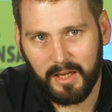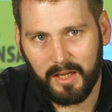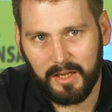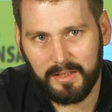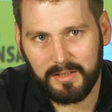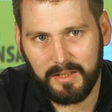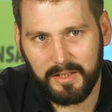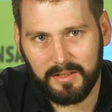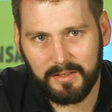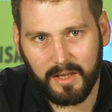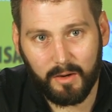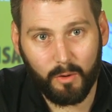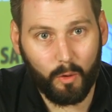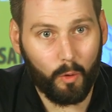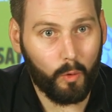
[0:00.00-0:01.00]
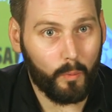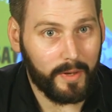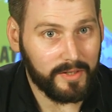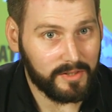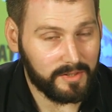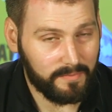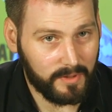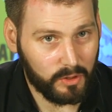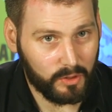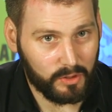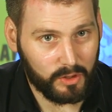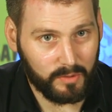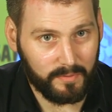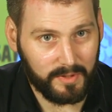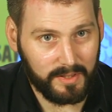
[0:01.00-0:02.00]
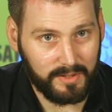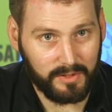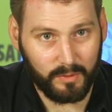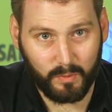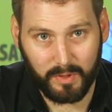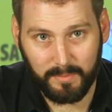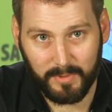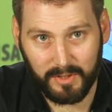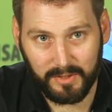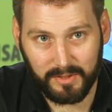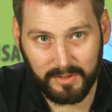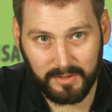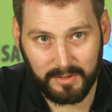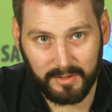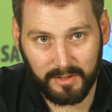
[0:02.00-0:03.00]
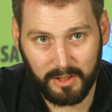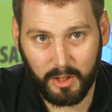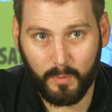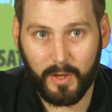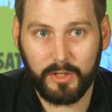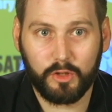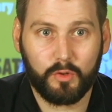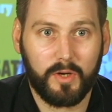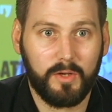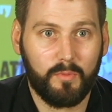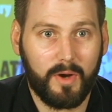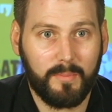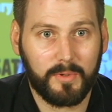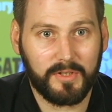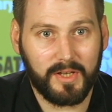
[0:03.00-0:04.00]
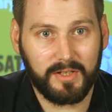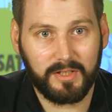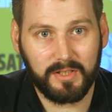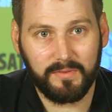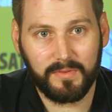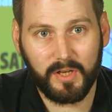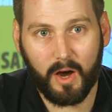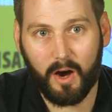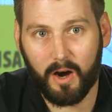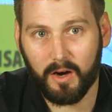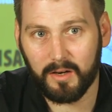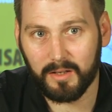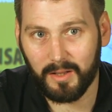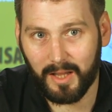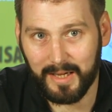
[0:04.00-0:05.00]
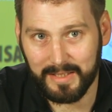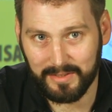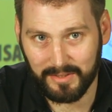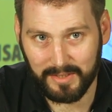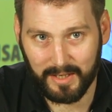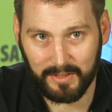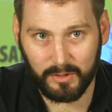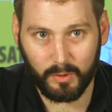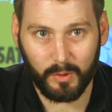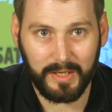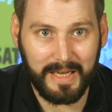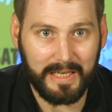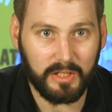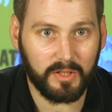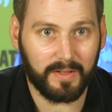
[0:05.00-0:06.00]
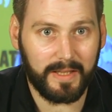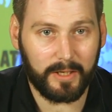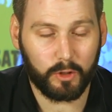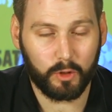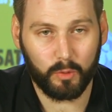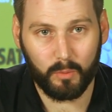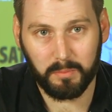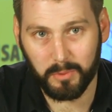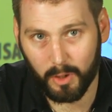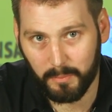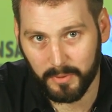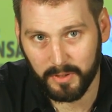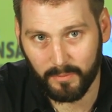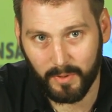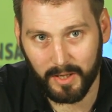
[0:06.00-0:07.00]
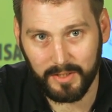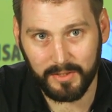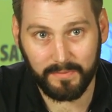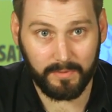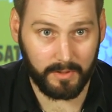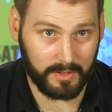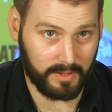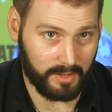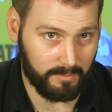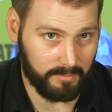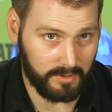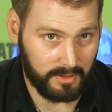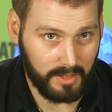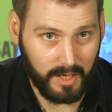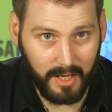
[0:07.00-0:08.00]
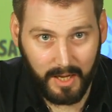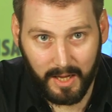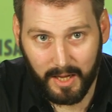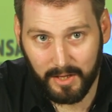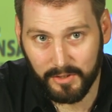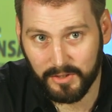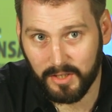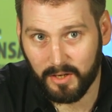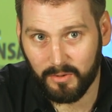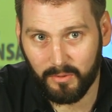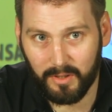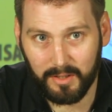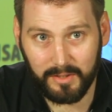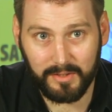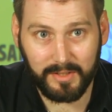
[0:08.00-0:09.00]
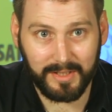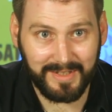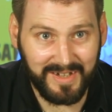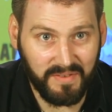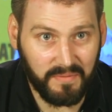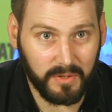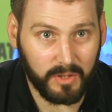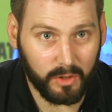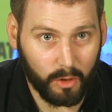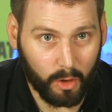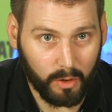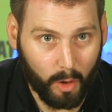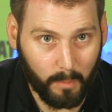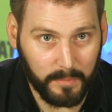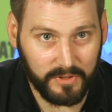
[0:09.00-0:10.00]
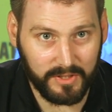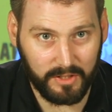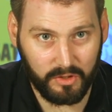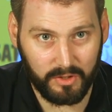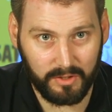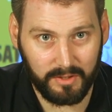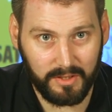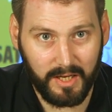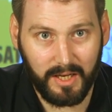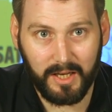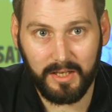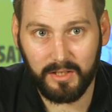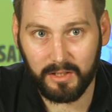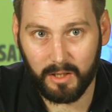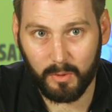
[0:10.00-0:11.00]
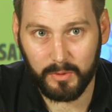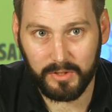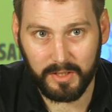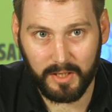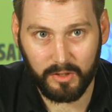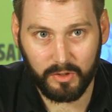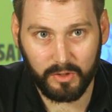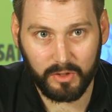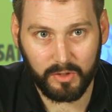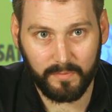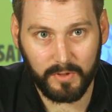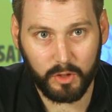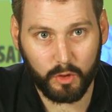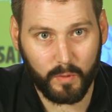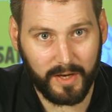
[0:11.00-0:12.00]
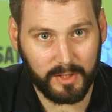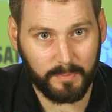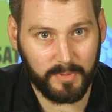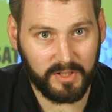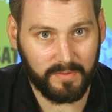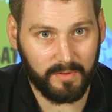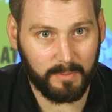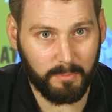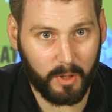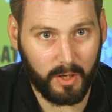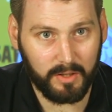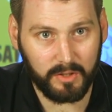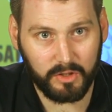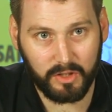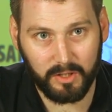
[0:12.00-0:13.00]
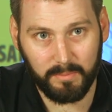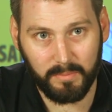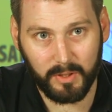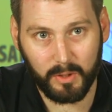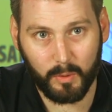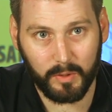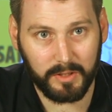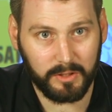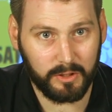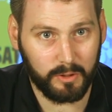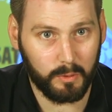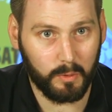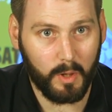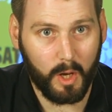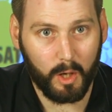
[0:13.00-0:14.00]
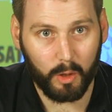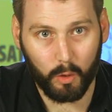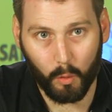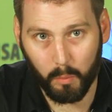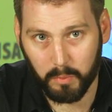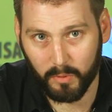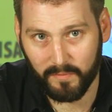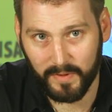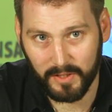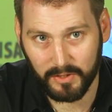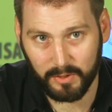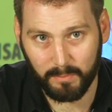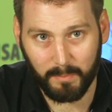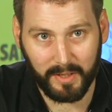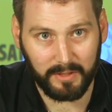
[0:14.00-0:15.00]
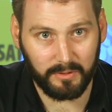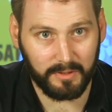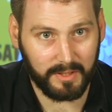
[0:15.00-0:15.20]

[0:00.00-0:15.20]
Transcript: Indeed, there are always divisions over these agreements. The US Trade Representative's hard line stance on intellectual property rights, for example, has generated significant opposition in negotiations over the Trans Pacific Partnership, according to Law Professor Michael